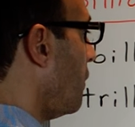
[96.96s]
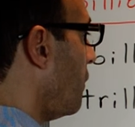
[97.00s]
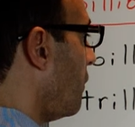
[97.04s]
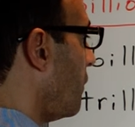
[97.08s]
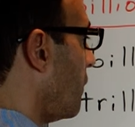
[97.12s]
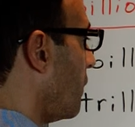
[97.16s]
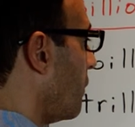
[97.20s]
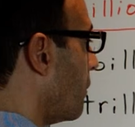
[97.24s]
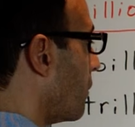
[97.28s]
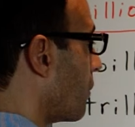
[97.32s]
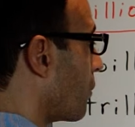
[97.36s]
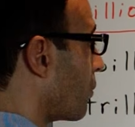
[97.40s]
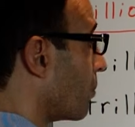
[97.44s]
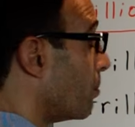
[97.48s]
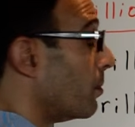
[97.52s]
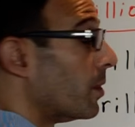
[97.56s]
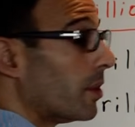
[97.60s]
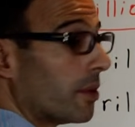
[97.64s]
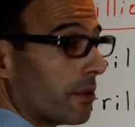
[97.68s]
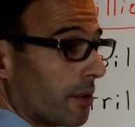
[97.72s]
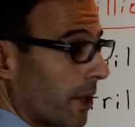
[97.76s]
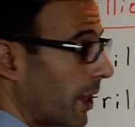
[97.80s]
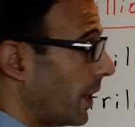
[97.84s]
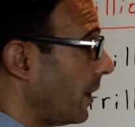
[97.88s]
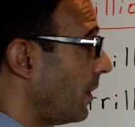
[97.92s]
zeros
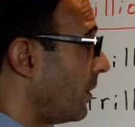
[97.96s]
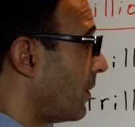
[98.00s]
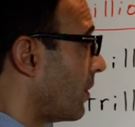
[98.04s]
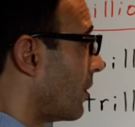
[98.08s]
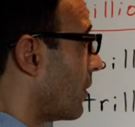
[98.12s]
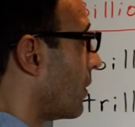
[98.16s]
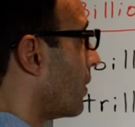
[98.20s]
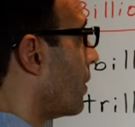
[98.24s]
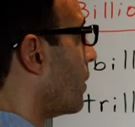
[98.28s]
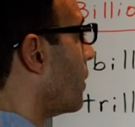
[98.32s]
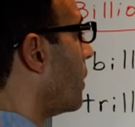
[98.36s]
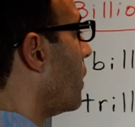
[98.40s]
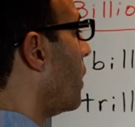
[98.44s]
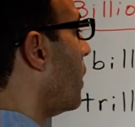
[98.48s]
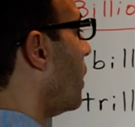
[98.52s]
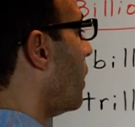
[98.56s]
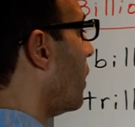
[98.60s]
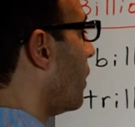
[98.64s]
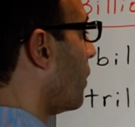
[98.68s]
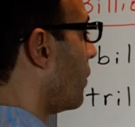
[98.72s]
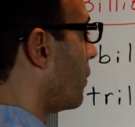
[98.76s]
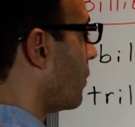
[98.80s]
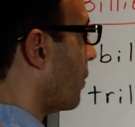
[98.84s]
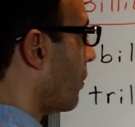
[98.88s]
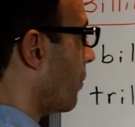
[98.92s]
more, right?
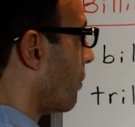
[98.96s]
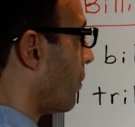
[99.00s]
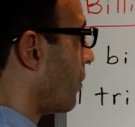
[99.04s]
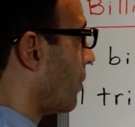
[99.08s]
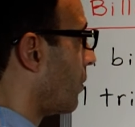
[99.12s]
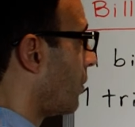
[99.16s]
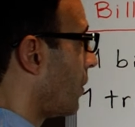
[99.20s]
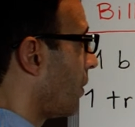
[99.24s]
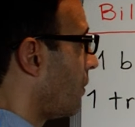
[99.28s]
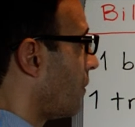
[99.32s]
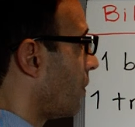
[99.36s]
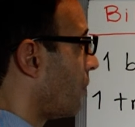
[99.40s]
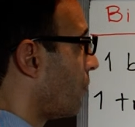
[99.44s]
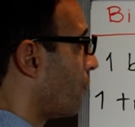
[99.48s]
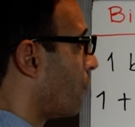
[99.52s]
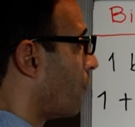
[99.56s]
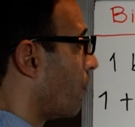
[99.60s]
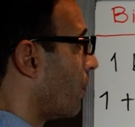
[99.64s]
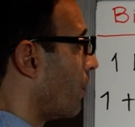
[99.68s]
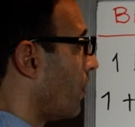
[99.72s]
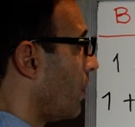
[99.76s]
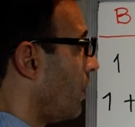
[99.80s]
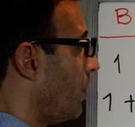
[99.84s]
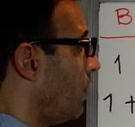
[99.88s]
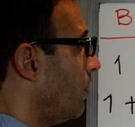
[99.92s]
So, this is
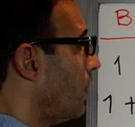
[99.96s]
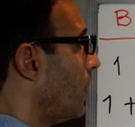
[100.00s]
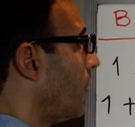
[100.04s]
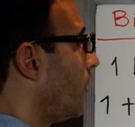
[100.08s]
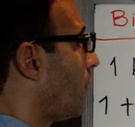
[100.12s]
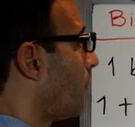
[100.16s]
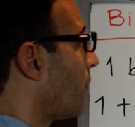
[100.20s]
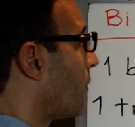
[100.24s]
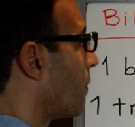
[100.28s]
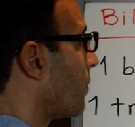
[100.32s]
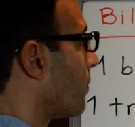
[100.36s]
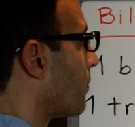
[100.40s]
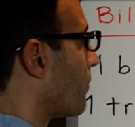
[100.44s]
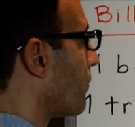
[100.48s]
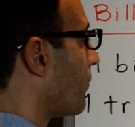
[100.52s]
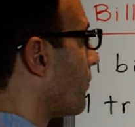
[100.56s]
for the units,